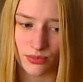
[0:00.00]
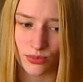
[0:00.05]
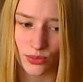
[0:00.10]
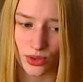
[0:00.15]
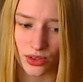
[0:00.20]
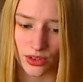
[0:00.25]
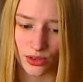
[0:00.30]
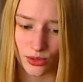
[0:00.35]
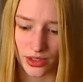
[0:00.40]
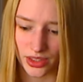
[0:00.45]

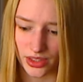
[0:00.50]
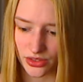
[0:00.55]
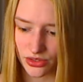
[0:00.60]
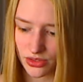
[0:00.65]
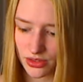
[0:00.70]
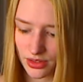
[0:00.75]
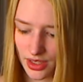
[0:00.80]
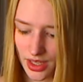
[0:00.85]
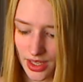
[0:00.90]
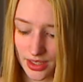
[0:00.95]
really
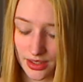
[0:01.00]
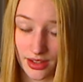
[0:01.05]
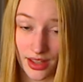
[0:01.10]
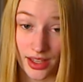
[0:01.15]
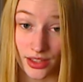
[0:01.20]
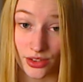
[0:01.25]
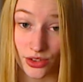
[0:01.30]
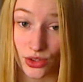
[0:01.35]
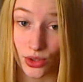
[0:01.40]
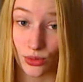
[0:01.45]
rich, and
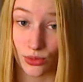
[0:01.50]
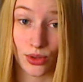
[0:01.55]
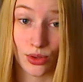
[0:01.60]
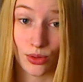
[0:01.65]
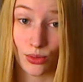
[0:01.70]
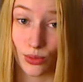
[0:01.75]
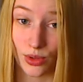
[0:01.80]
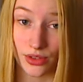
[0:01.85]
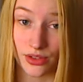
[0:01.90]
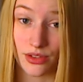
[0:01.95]
I don't
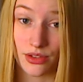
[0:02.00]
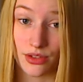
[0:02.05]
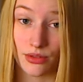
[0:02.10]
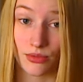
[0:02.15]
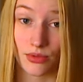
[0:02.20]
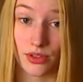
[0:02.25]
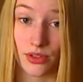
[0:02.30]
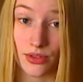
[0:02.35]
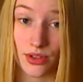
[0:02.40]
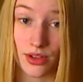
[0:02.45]
know what to
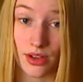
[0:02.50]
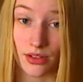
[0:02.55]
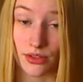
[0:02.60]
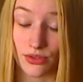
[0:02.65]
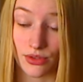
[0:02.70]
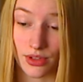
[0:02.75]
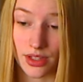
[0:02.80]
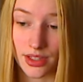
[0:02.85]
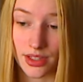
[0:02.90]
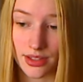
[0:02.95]
do in those
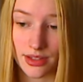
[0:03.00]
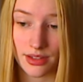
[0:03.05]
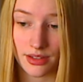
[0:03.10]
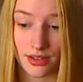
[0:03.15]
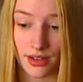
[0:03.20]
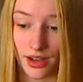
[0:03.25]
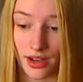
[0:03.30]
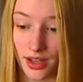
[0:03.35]
countries.